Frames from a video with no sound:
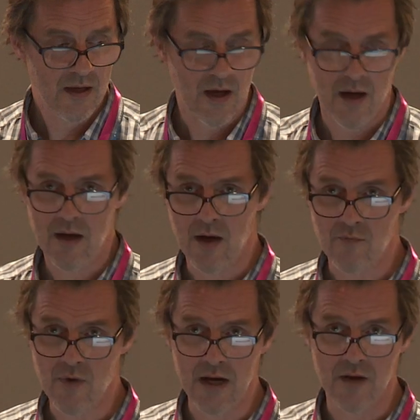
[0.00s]
uh, a
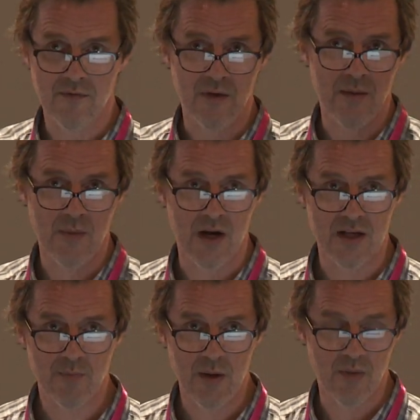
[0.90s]
ring of
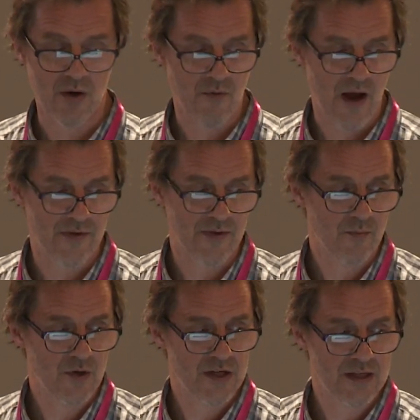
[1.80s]
immunized people around them,
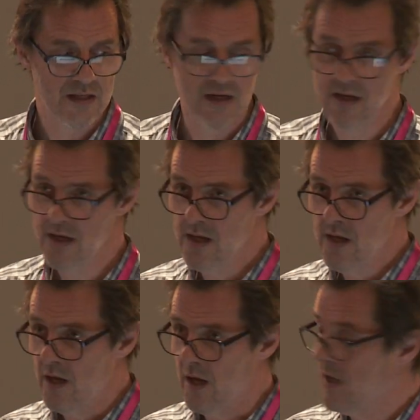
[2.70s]
which is a,
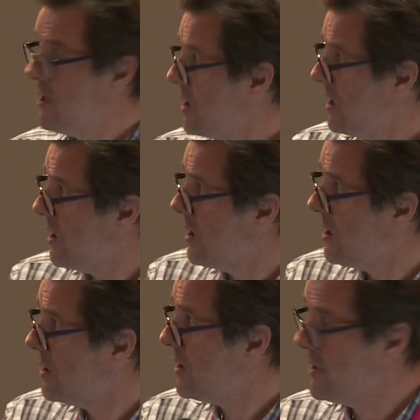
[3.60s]

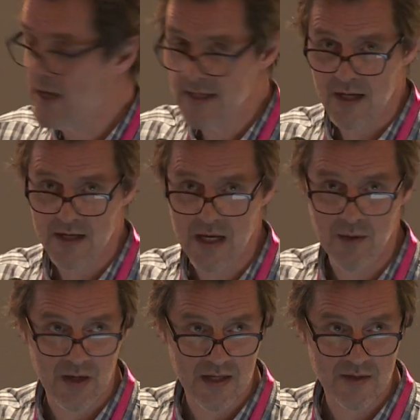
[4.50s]
a nice idea
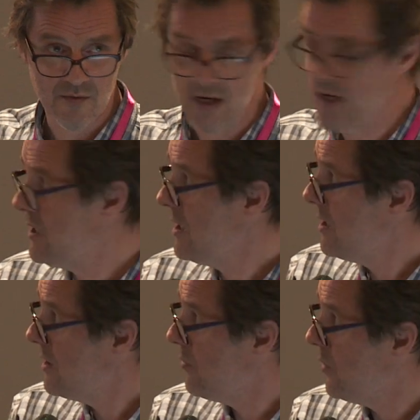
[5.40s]
but doesn't really
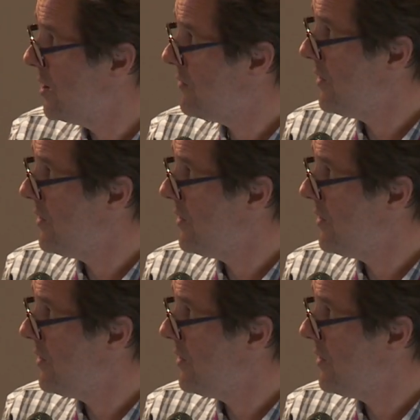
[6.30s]
work